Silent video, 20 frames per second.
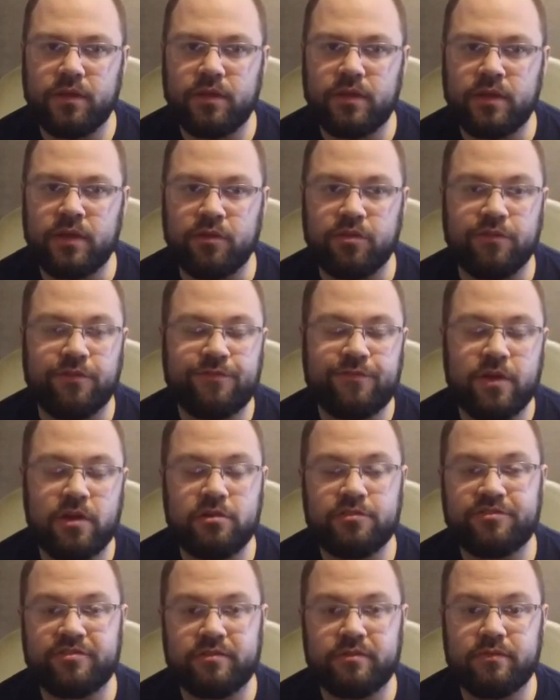the
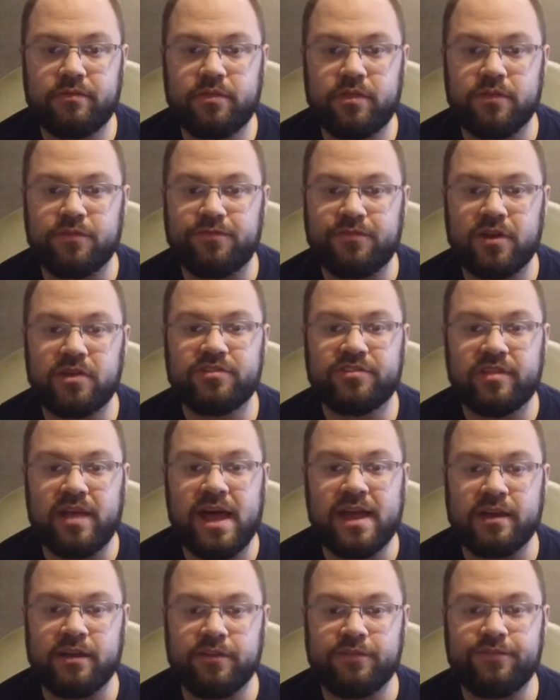first
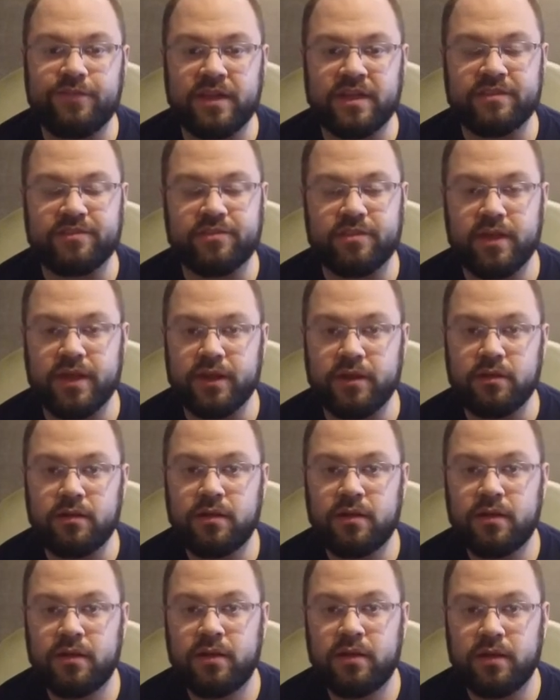line of defense there,
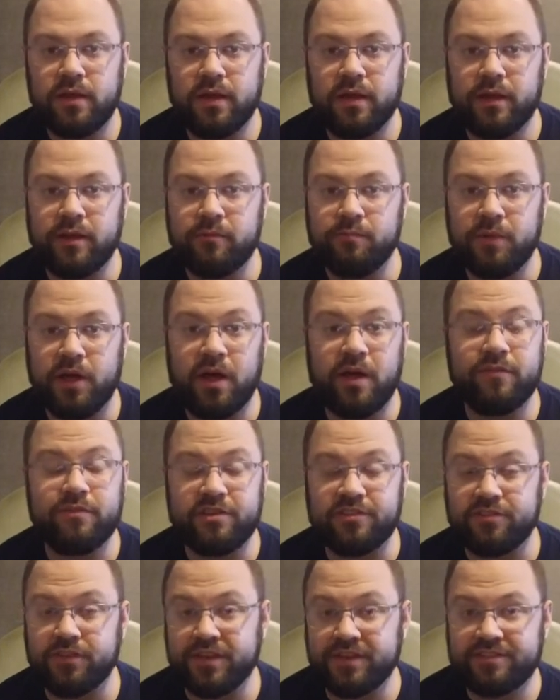
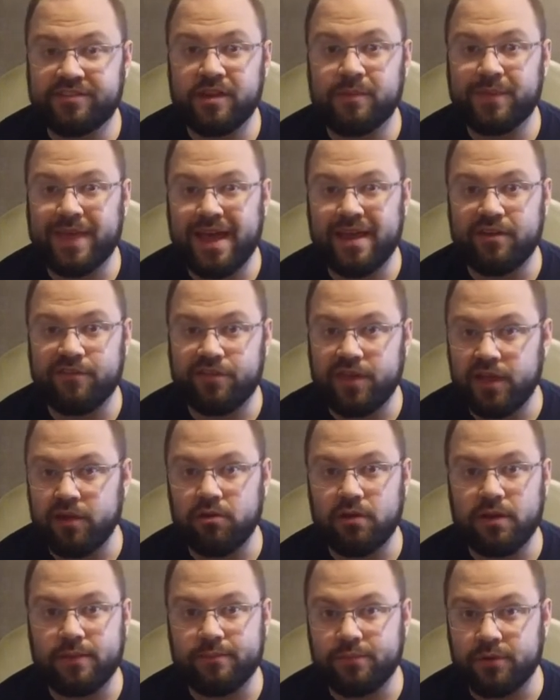obviously, is some kind of
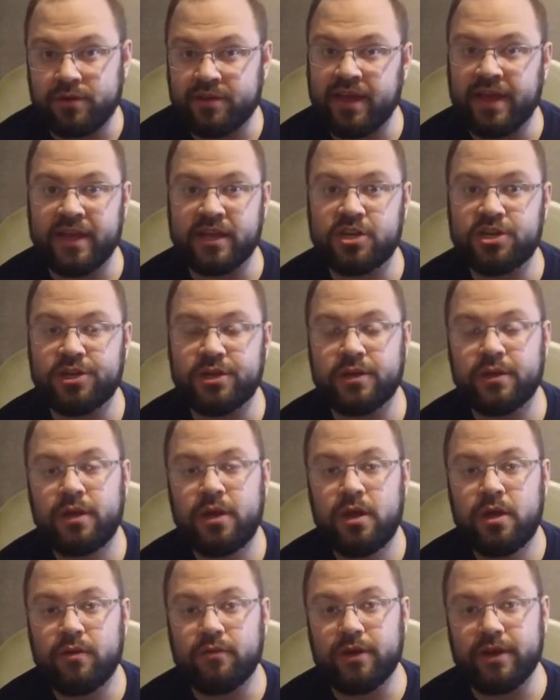hearing protection,
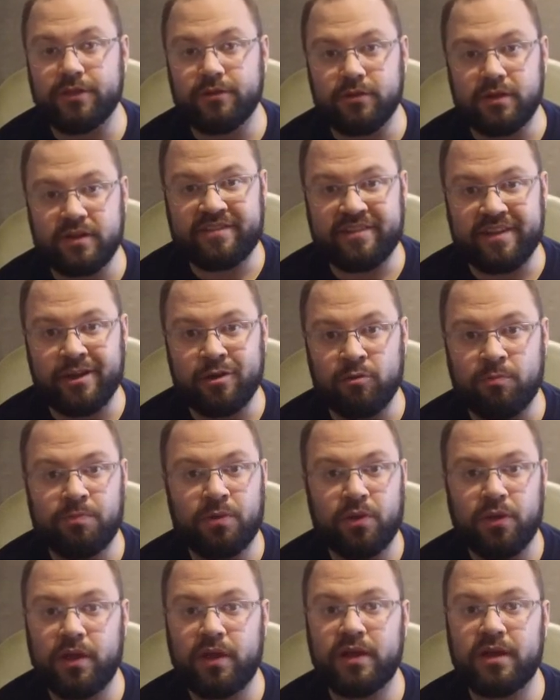whether ear
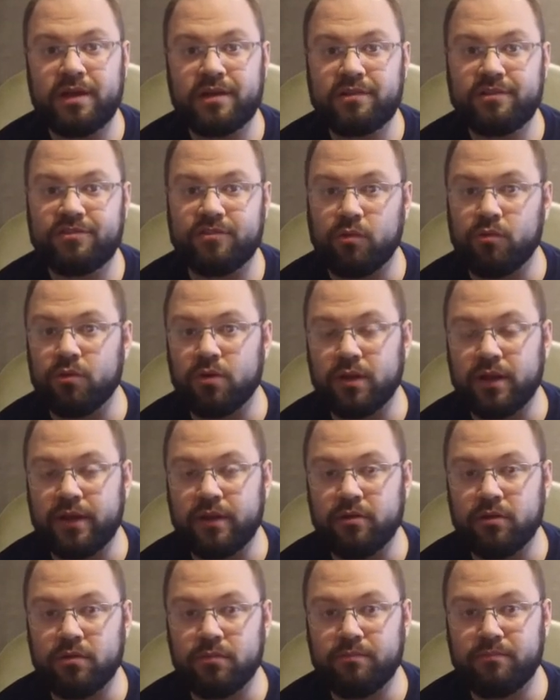plugs or
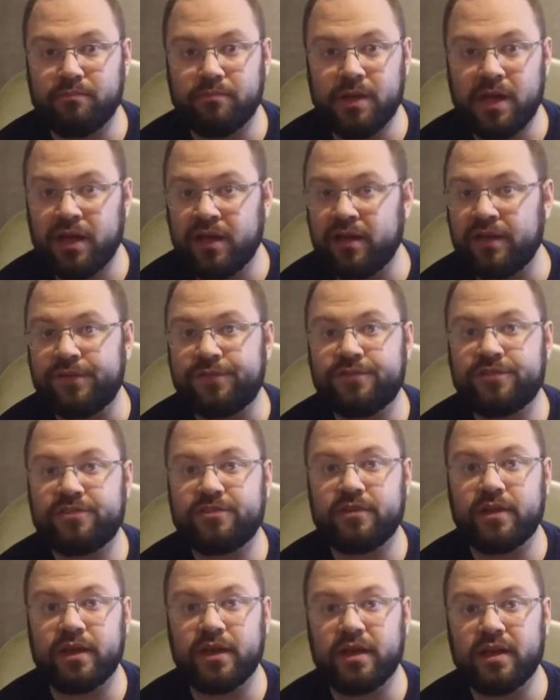ear muffs,
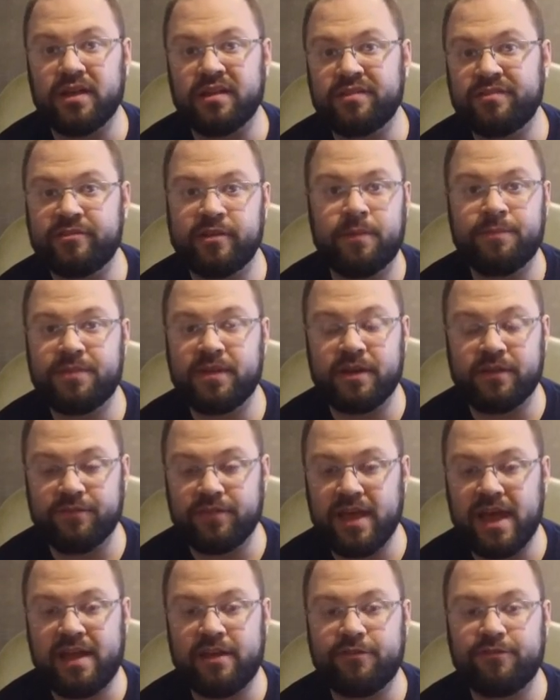something of
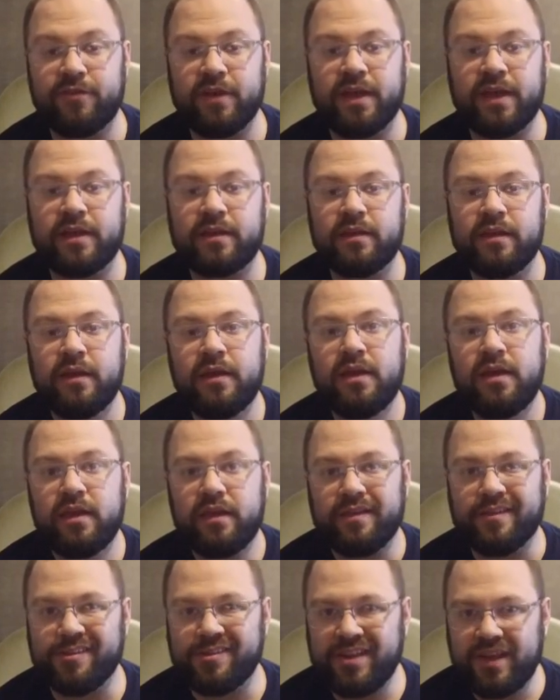that effect.
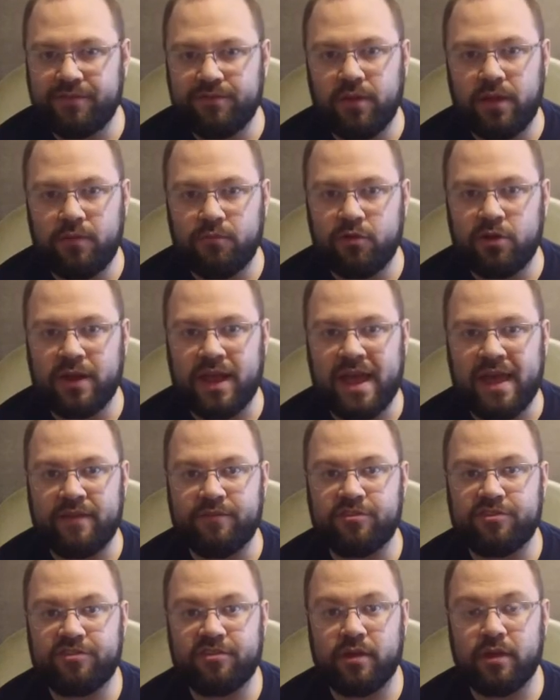You'll definitely want to have
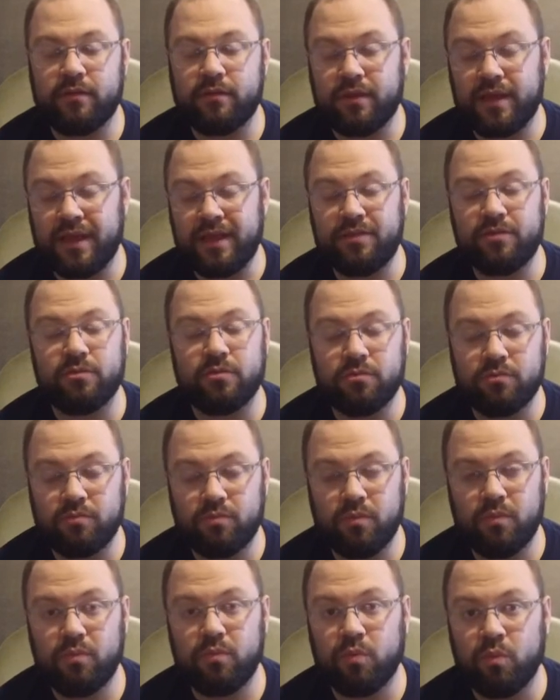either
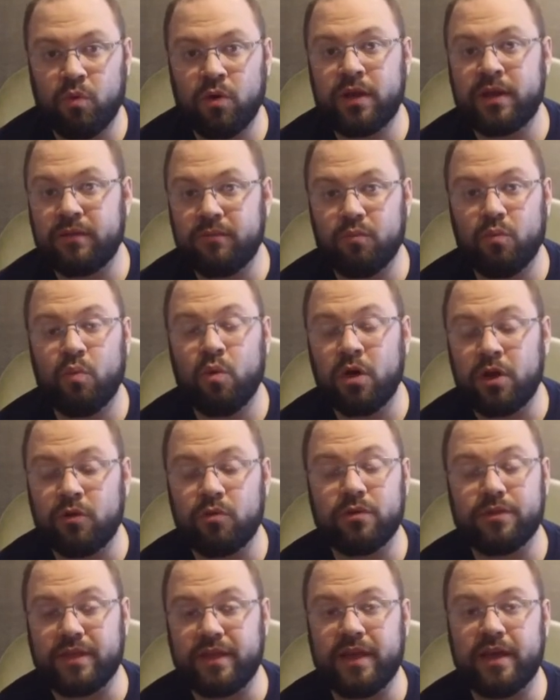one
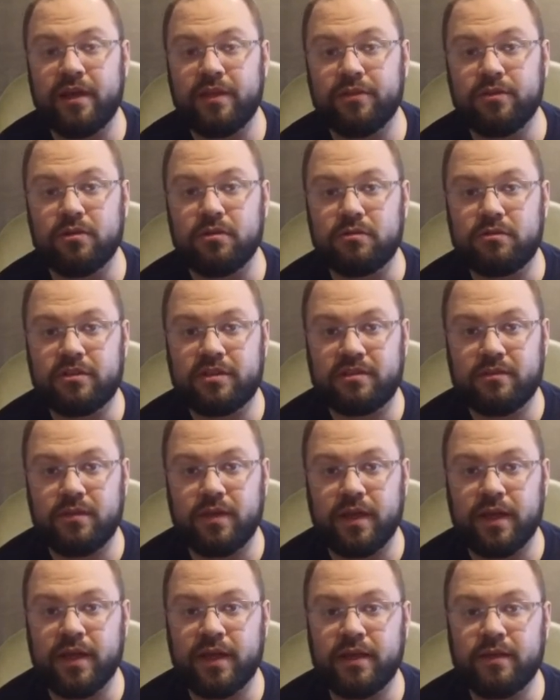or the other
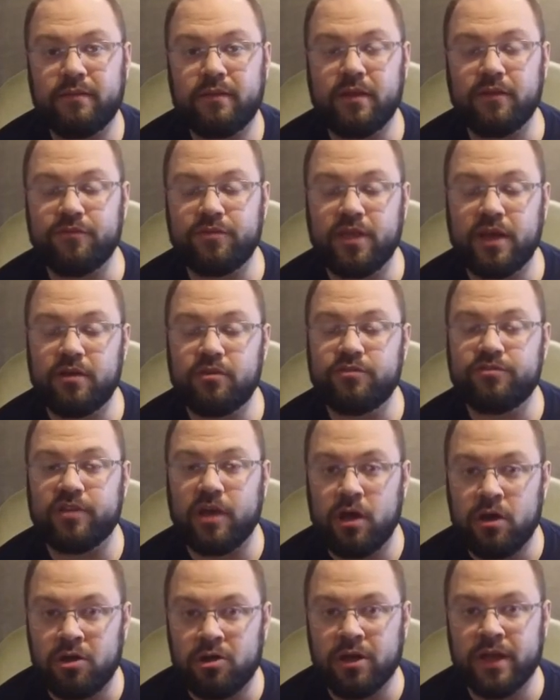of those
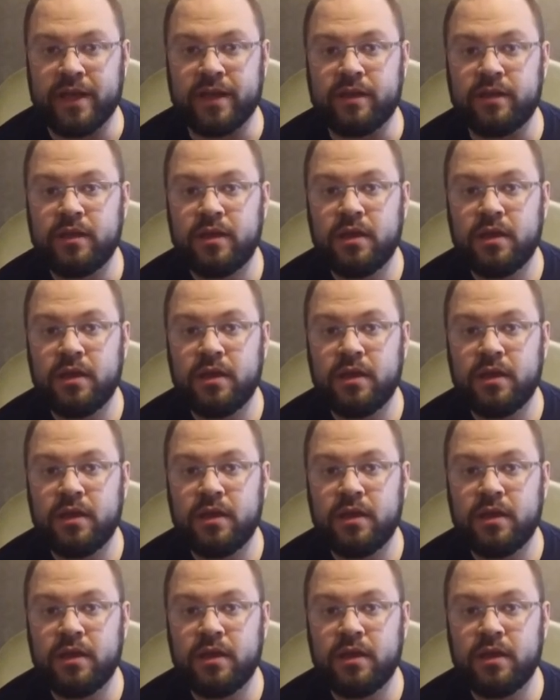on